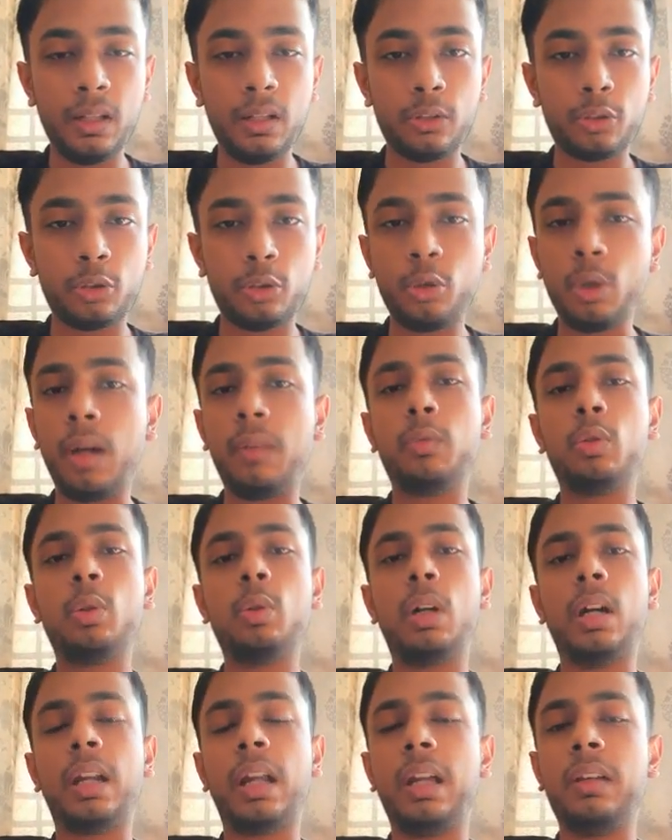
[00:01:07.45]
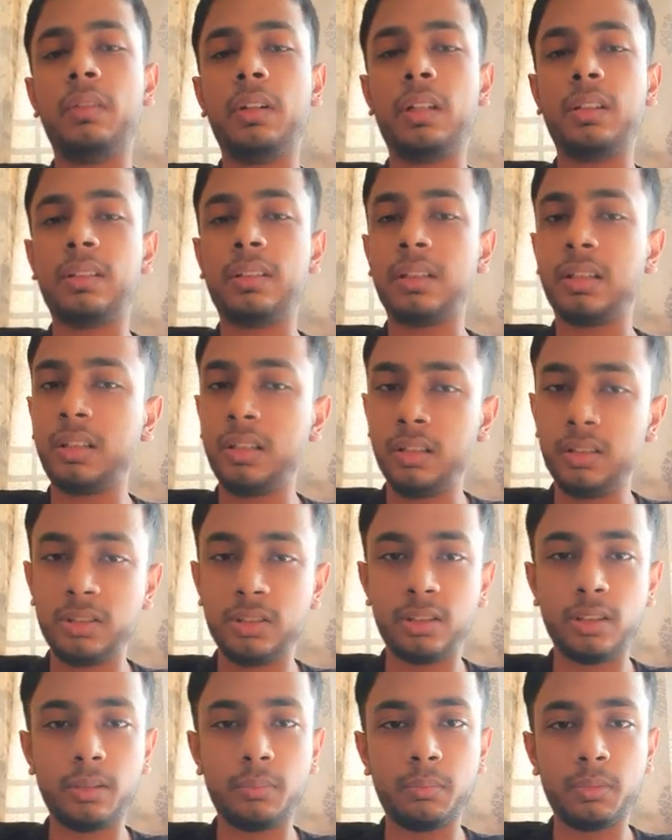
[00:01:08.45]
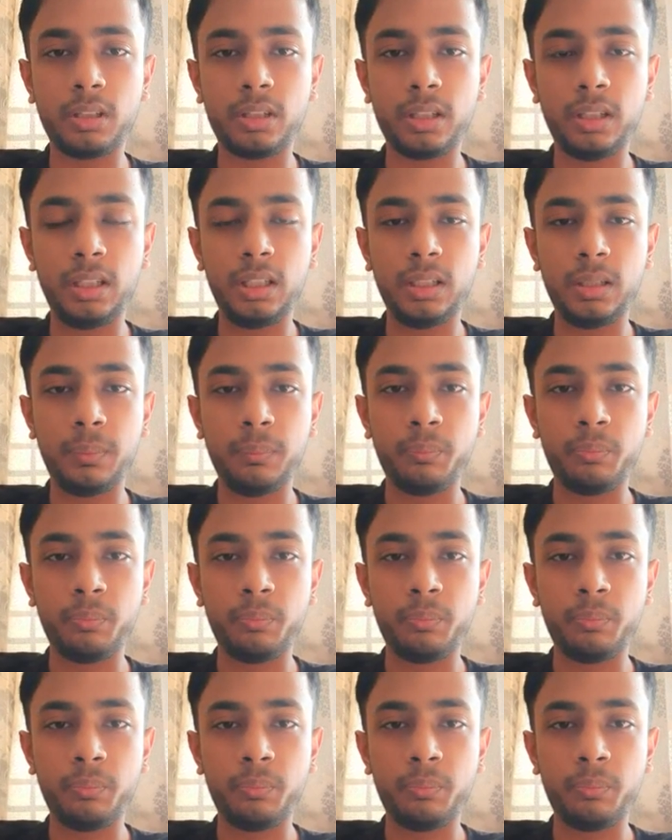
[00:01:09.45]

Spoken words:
So you have to arrive at a single digit number, right?